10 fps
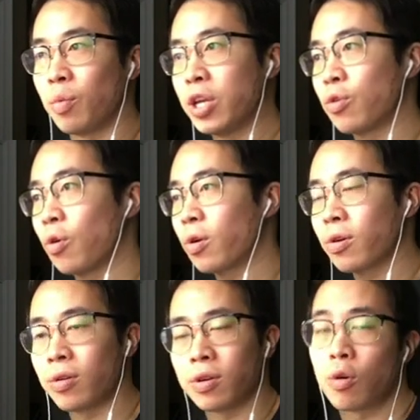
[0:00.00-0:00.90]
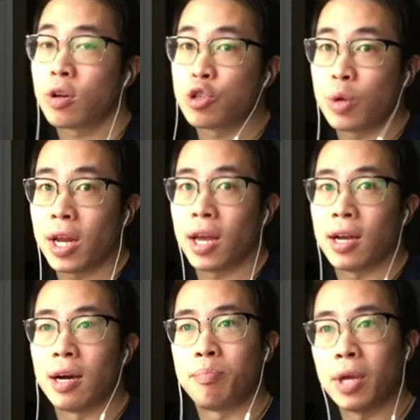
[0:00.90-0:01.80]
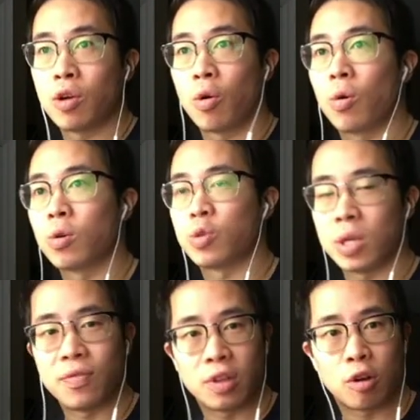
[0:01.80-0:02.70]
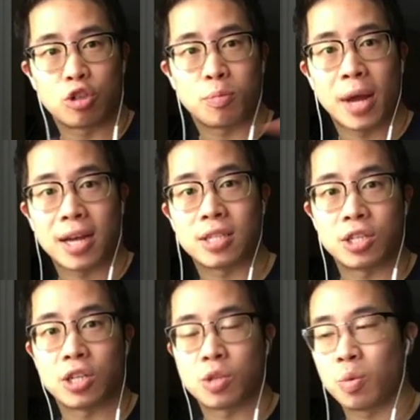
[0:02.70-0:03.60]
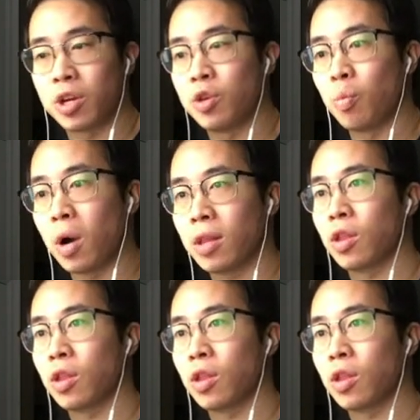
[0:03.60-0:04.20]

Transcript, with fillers: When you're or orchestrating uh, big chords or even larger passages where you want